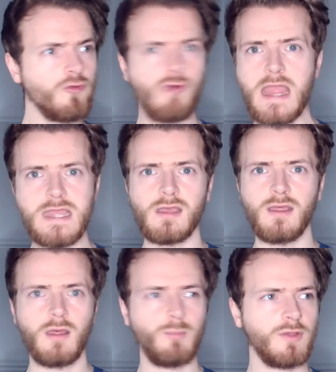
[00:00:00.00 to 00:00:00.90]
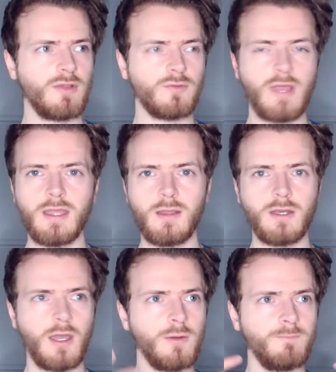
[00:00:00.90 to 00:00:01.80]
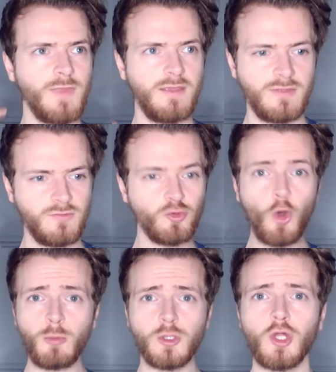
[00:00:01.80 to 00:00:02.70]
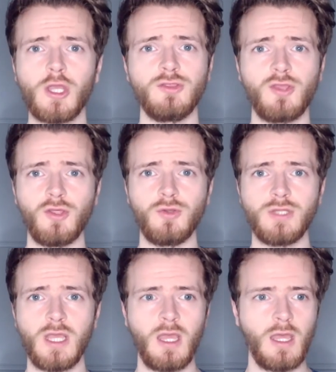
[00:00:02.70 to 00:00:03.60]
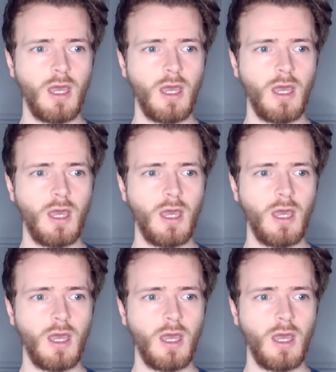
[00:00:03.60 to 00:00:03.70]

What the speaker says: great, because I was like, you know, it's this normal looking dude,